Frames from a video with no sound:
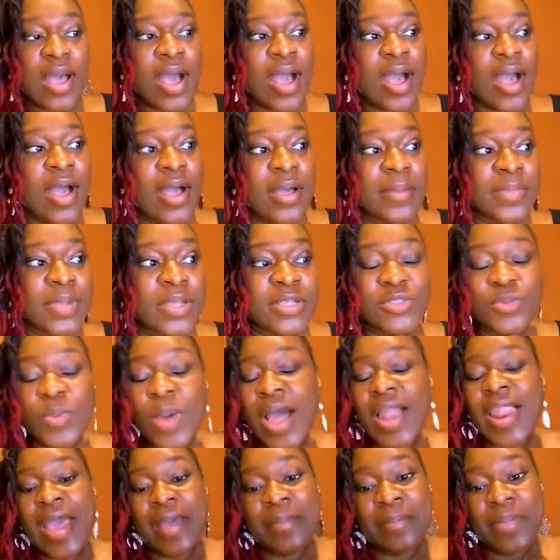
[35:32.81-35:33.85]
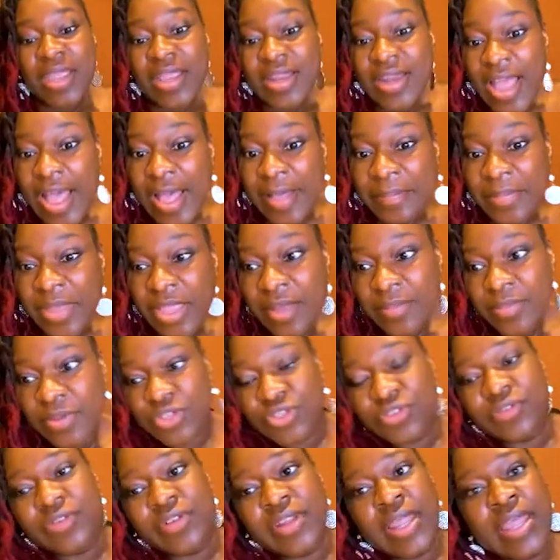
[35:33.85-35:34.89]
Because while I may not be able
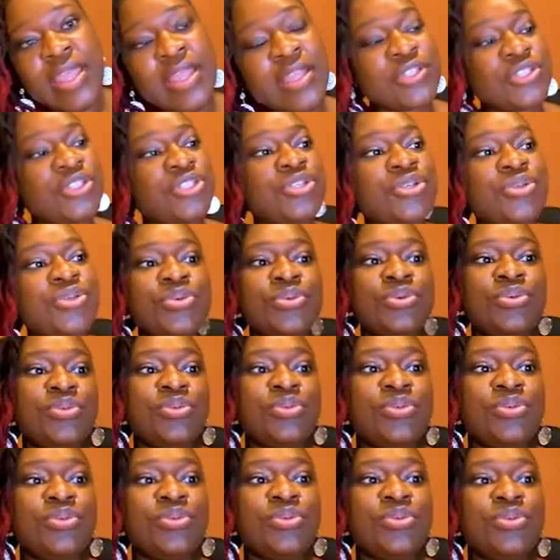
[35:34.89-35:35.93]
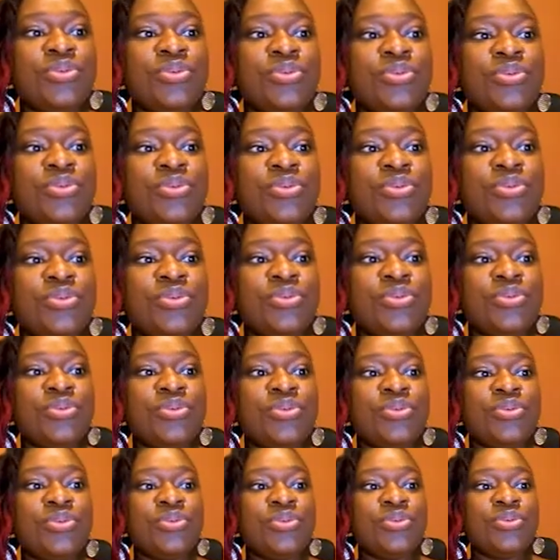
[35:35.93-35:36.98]
to relate to someone that works
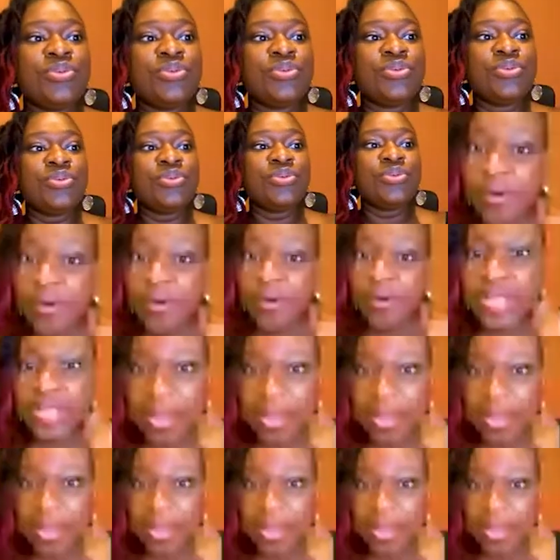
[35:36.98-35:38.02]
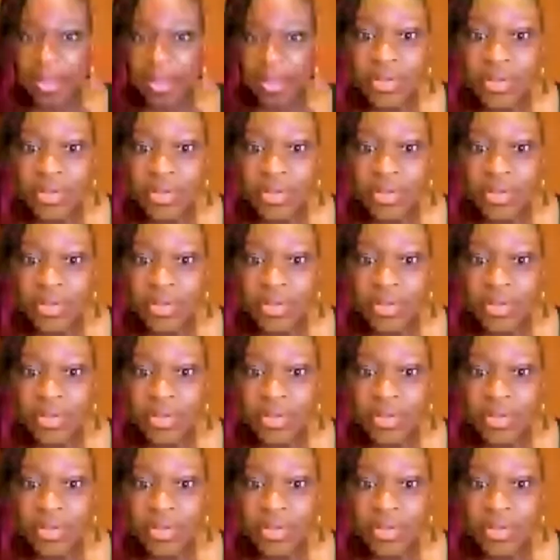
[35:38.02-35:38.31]
in surgery, for example,